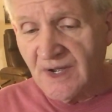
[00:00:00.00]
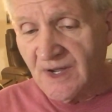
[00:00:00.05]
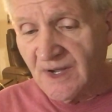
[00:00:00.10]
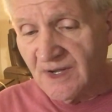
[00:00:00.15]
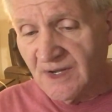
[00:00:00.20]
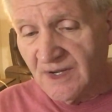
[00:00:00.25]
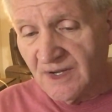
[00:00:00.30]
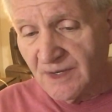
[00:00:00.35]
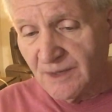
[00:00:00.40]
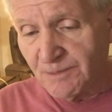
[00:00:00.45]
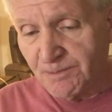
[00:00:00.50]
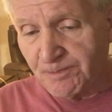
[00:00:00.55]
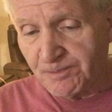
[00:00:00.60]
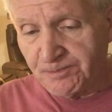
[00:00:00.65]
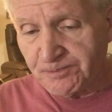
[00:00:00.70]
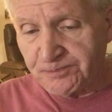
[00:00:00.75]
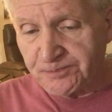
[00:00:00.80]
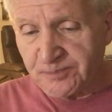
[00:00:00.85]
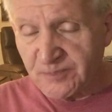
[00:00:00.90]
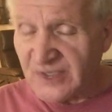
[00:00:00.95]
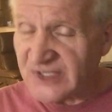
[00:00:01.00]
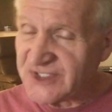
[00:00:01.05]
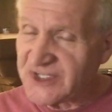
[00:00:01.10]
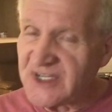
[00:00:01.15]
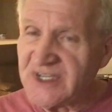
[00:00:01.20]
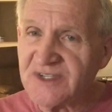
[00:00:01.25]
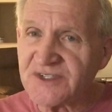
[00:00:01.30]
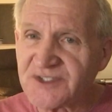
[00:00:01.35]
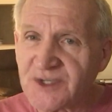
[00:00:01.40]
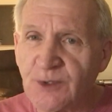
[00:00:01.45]
uh, but
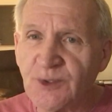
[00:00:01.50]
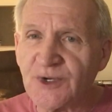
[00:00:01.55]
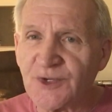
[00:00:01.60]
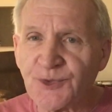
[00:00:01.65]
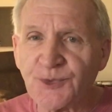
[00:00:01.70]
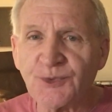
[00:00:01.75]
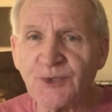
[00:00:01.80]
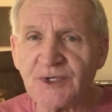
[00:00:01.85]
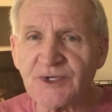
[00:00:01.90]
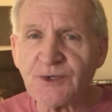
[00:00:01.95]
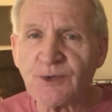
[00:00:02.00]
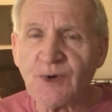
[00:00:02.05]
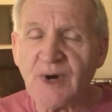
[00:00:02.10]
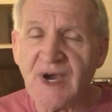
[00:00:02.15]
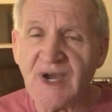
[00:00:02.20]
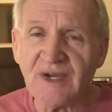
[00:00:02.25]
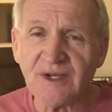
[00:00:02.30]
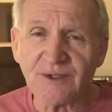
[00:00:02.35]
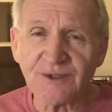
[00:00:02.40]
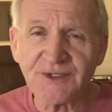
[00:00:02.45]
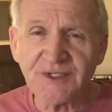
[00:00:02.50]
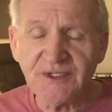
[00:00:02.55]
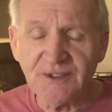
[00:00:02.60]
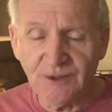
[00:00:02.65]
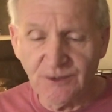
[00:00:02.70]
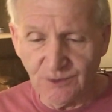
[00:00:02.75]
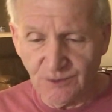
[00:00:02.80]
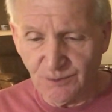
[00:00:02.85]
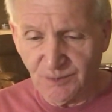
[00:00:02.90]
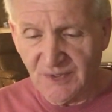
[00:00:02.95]
she is going through a trial
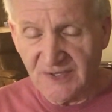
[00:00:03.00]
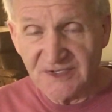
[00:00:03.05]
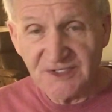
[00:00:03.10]
too.